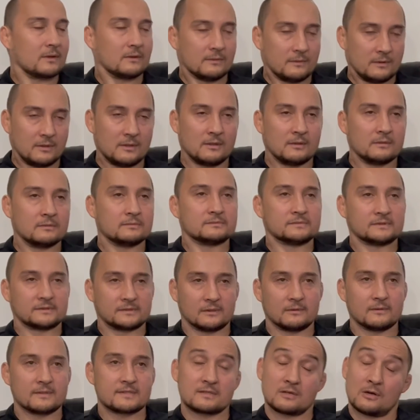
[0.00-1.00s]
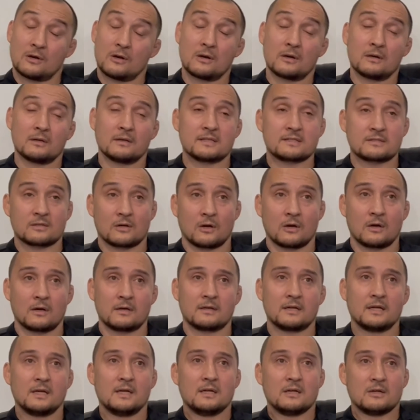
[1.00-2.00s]
You know, so it's hard. It's
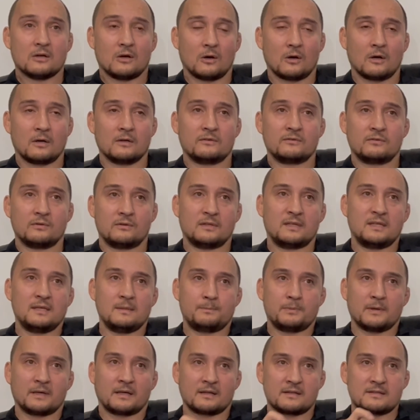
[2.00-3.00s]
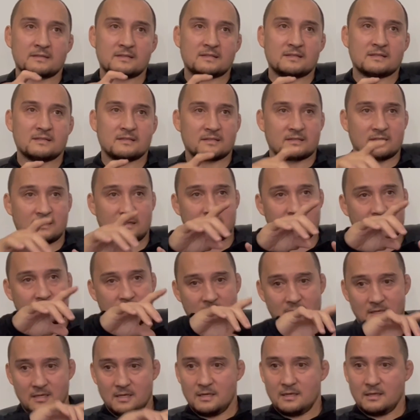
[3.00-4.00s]
hard to keep a consistent
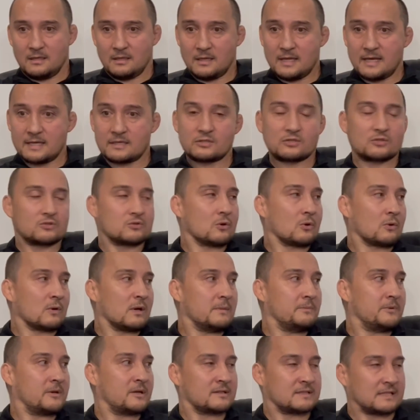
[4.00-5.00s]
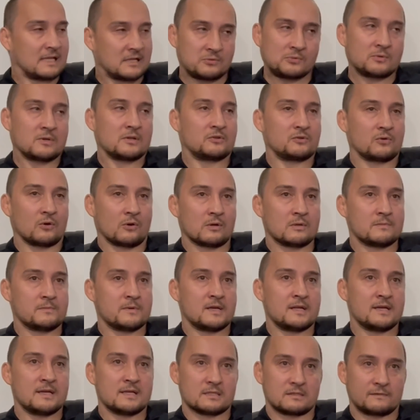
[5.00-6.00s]
like story, because that's what a
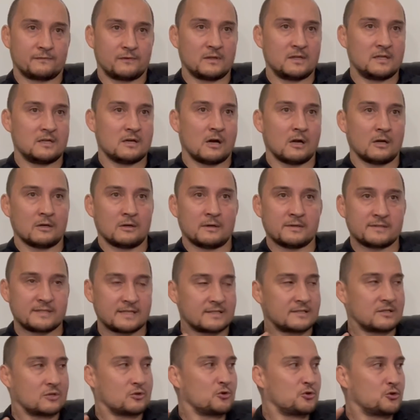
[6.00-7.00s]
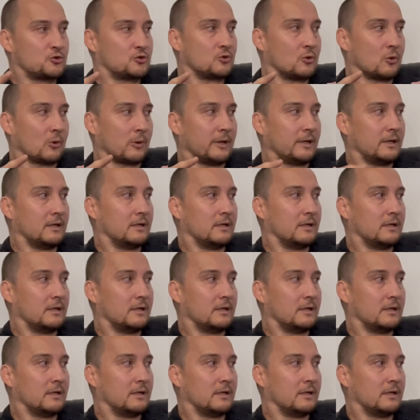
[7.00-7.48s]
tournament is for the audience. It's a story.